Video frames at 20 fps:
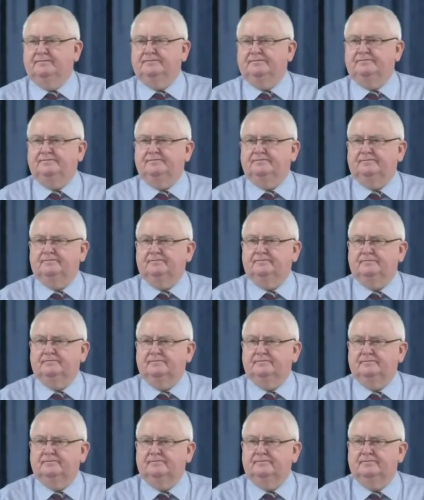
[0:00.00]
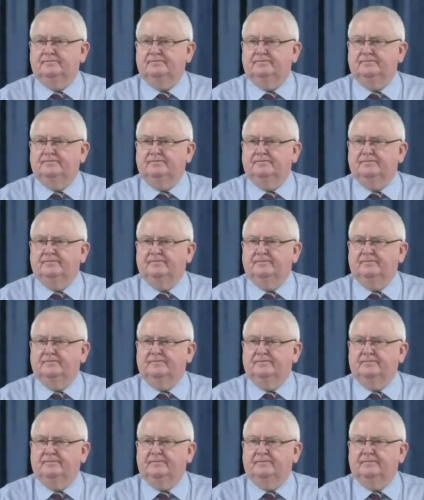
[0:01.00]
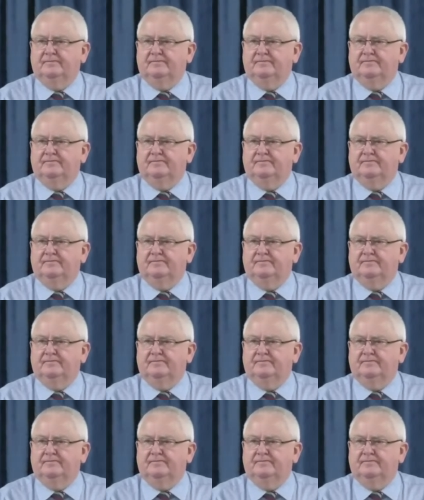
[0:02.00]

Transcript: (silence)